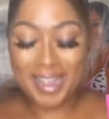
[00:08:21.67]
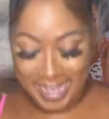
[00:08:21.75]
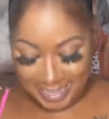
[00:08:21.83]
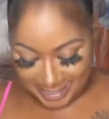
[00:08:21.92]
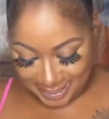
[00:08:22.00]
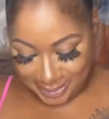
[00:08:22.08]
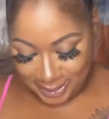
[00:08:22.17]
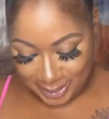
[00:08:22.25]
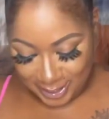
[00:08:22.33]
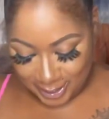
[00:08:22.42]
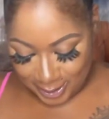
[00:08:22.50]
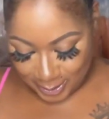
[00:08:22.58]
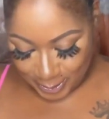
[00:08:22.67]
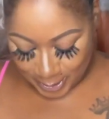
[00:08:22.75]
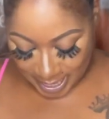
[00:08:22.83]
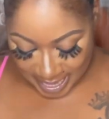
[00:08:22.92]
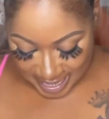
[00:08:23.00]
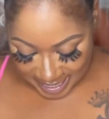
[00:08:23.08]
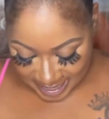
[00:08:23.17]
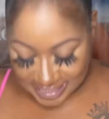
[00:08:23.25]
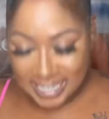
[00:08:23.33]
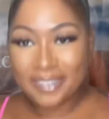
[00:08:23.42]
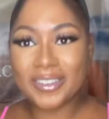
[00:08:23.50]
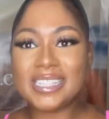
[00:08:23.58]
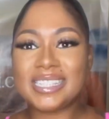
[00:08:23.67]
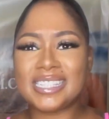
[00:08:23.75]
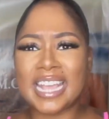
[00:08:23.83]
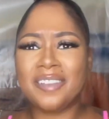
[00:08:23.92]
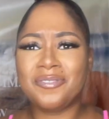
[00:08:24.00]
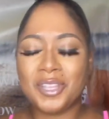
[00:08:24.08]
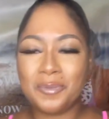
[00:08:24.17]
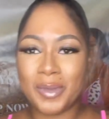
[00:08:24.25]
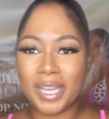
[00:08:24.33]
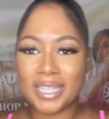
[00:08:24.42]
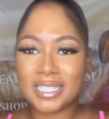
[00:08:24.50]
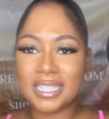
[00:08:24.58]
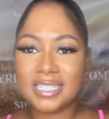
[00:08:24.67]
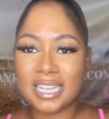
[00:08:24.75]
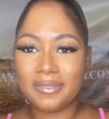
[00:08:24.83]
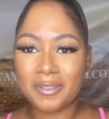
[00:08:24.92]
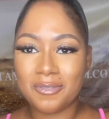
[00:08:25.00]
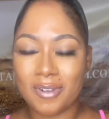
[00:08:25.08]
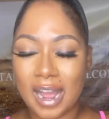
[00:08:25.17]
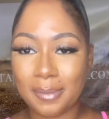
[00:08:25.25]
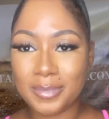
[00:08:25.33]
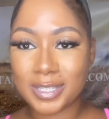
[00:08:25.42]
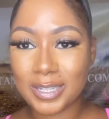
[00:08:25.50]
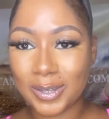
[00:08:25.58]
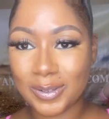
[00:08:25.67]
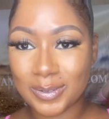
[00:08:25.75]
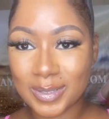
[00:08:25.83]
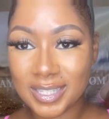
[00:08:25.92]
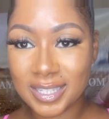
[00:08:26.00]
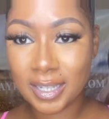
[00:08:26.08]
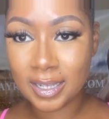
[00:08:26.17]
has these cute, it's giving safety pins. It's giving rhinestones.